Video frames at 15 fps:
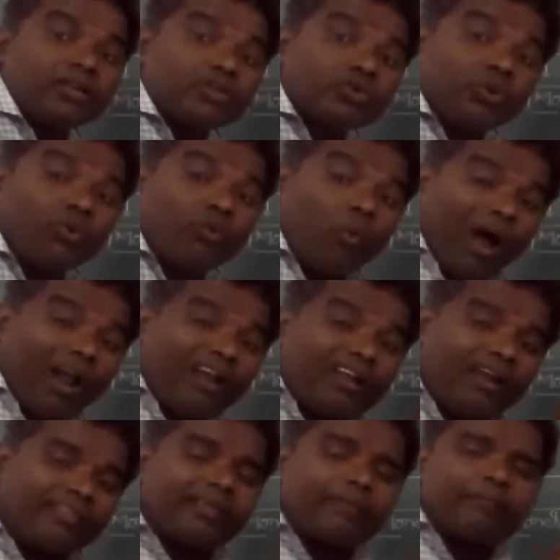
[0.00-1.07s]
So, what
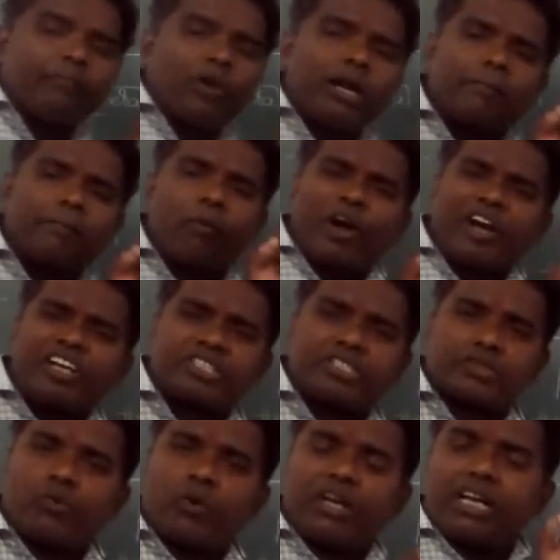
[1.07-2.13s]
are the bullet
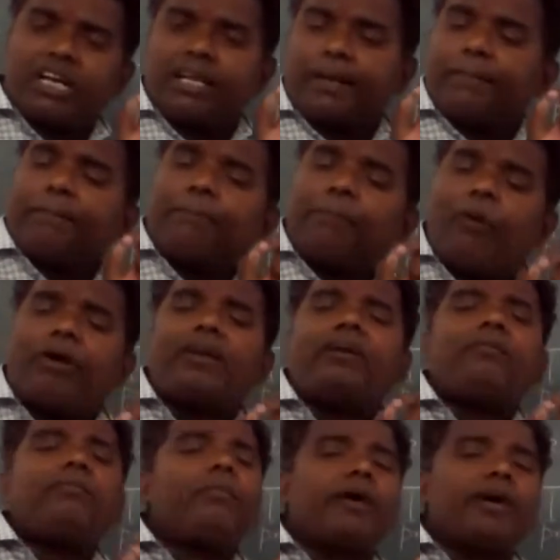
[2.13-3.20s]
points? What are the
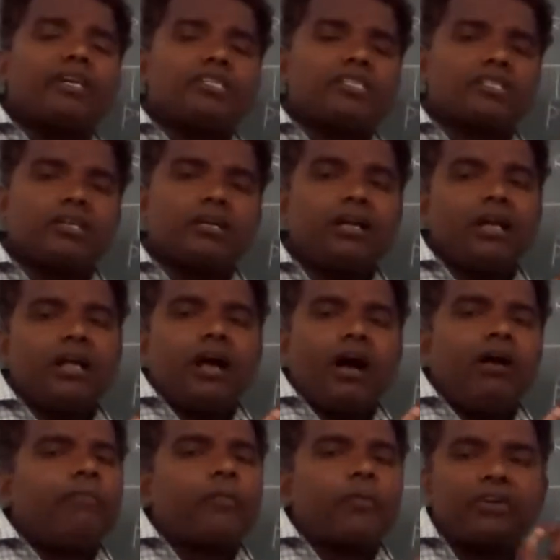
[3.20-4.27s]
important points
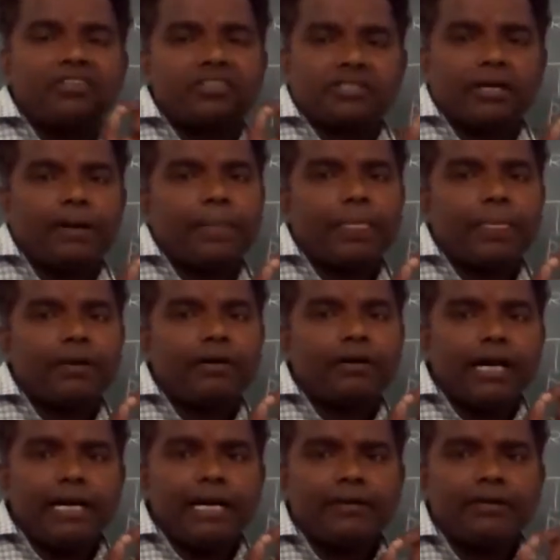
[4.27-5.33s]
of Protista?
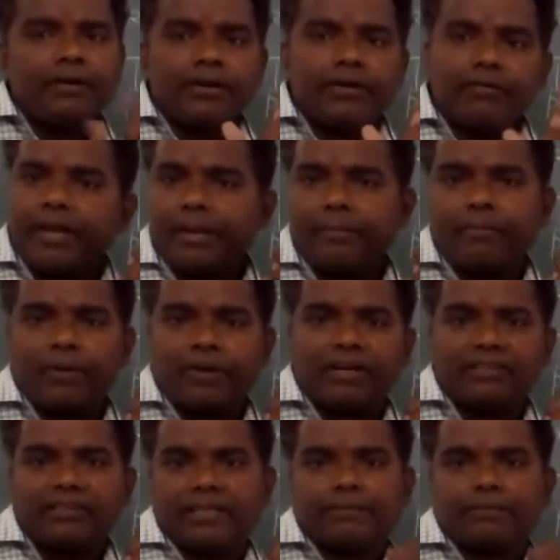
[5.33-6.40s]
Okay? Very
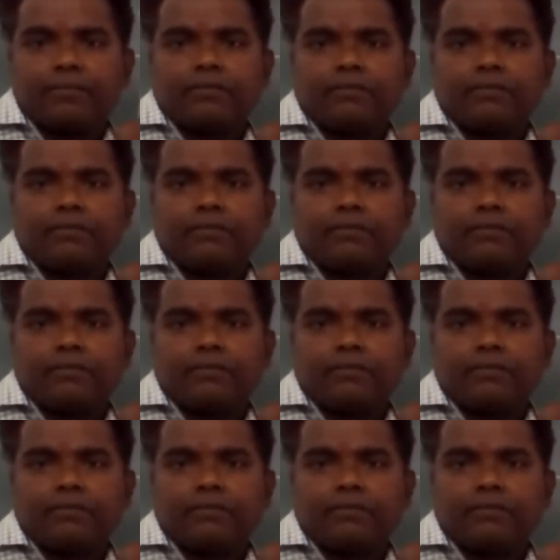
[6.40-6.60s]
important thing.